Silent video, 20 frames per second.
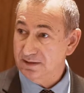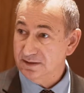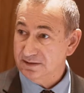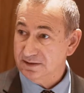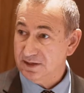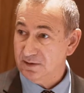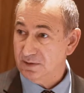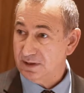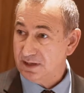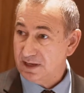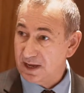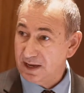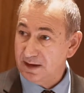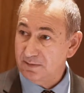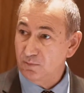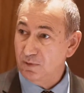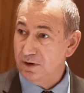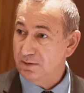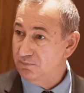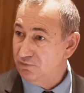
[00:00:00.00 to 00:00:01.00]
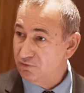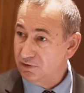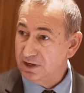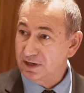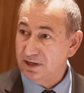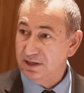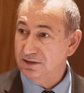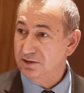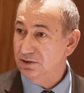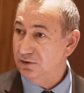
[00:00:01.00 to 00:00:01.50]
So again, we're
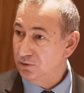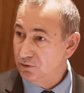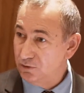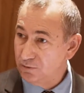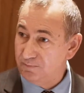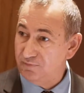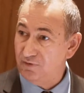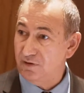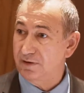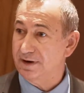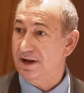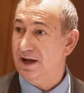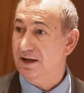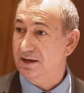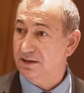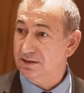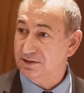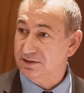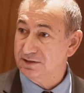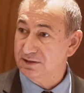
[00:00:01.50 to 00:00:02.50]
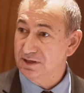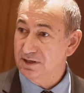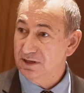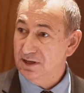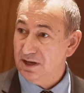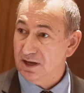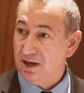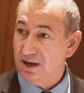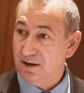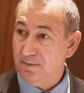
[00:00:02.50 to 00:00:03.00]
bringing new products
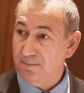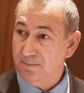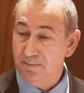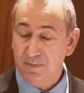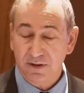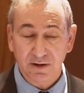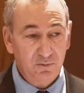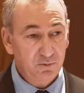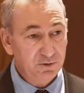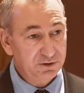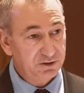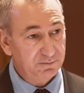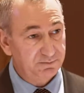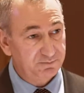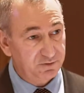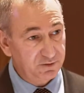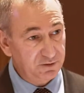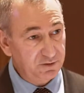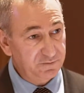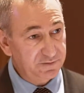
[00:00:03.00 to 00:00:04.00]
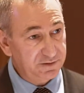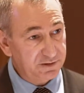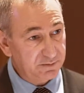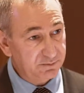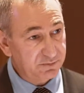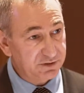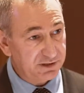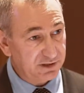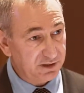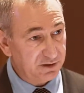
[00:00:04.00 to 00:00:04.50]
which have proven
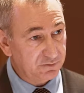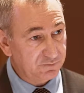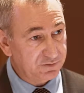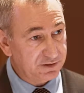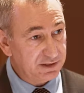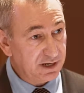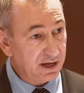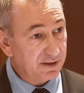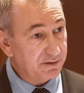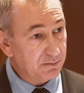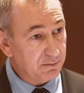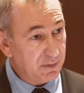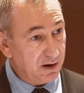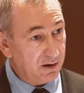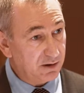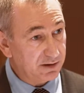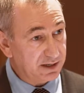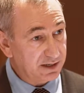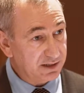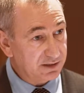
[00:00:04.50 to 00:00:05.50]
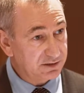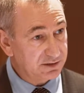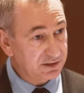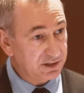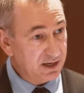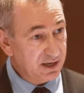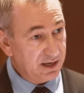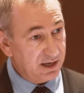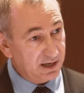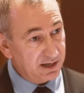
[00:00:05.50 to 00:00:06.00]
themselves in other markets
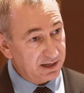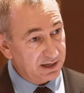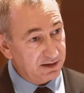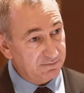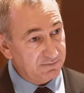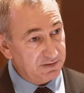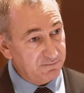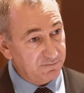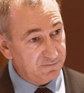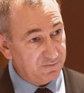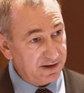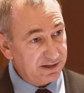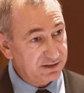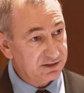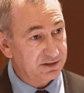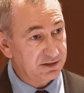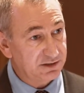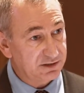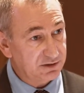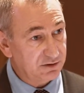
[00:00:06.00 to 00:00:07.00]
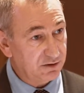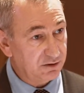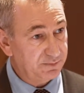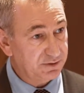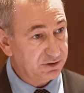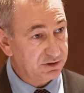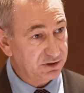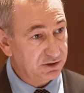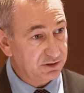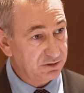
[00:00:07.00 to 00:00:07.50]
and give investors an
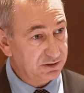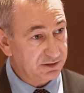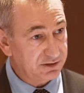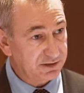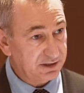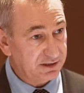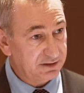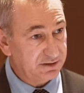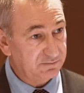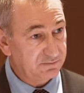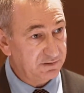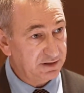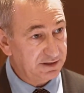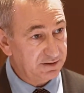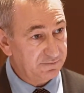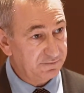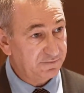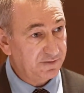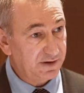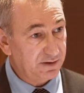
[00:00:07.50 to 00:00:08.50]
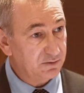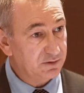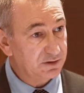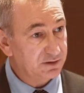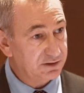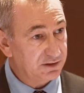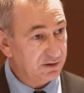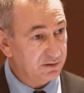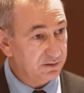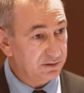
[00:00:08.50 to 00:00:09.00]
opportunity to really
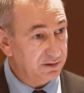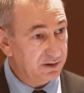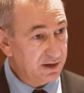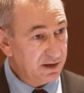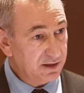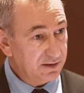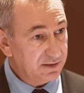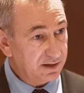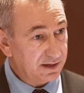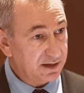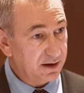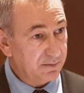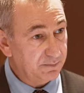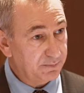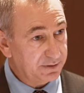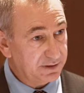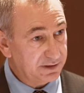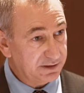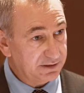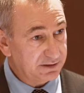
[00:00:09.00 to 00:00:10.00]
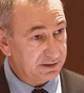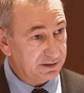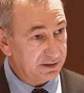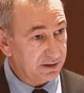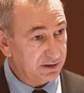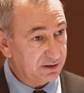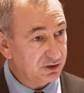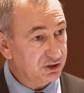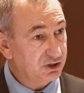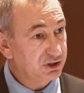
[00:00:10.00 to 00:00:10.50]
focus on the companies that
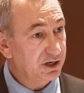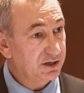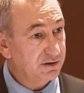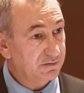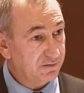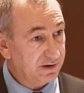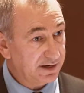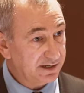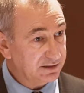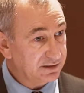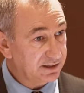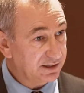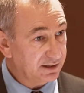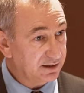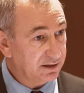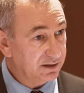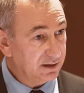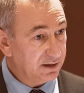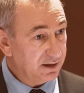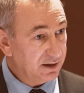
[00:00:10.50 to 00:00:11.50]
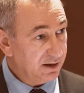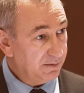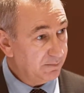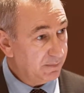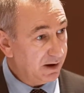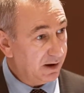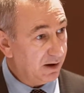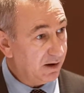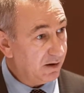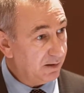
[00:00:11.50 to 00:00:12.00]
are generating
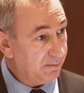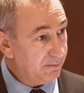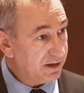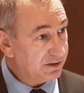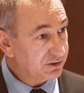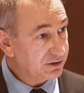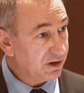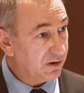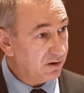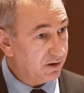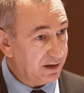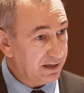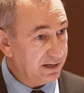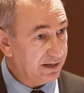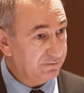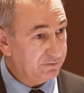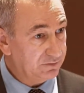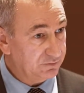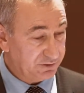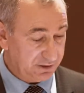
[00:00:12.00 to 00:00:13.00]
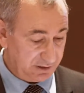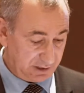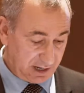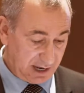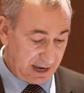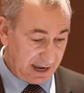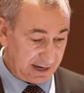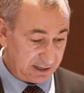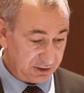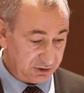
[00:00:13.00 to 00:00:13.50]
much higher levels of
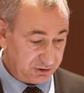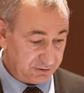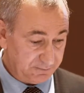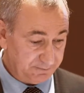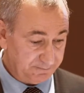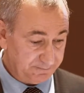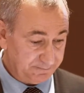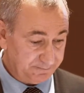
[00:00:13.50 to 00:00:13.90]
cash.